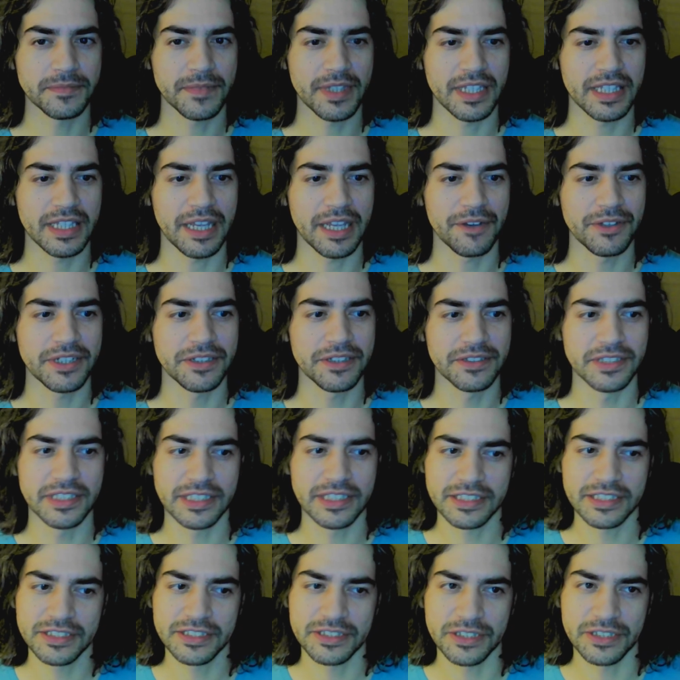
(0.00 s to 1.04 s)
Now I don't look
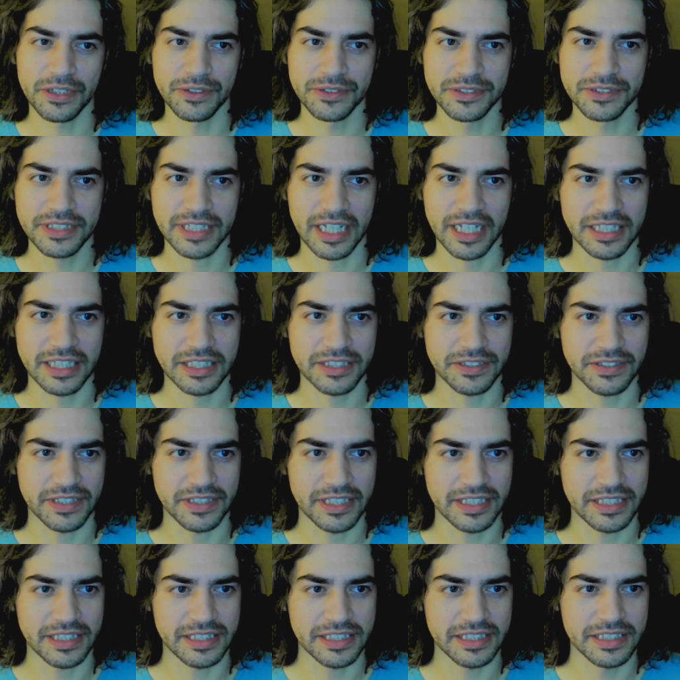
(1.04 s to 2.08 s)
so
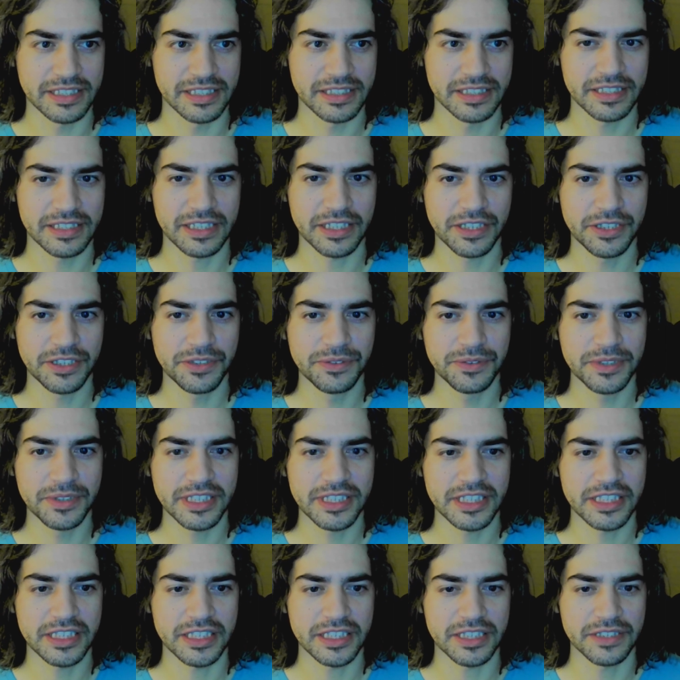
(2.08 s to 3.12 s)
saturated. The hue is
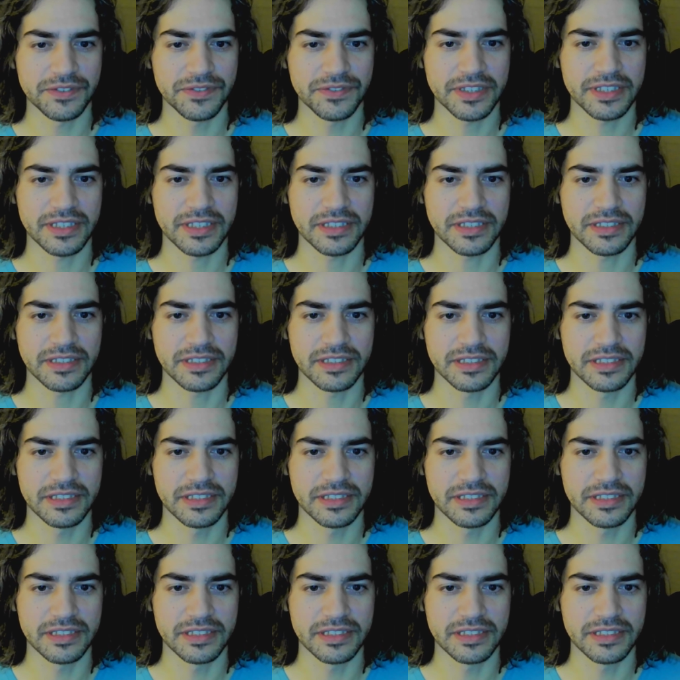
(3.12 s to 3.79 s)
shift still.